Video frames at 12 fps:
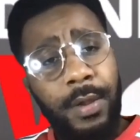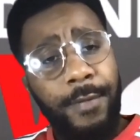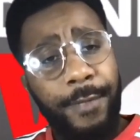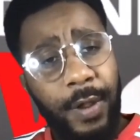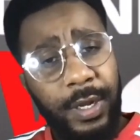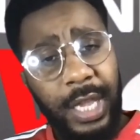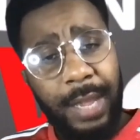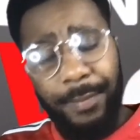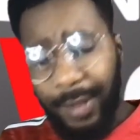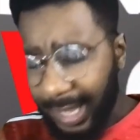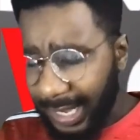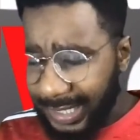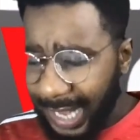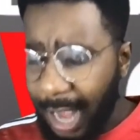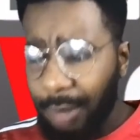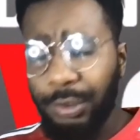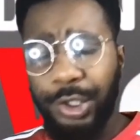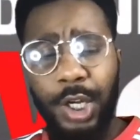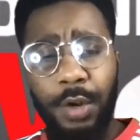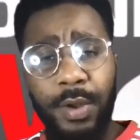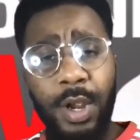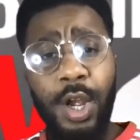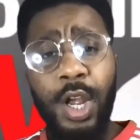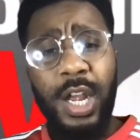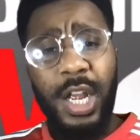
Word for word: third game against Algeria.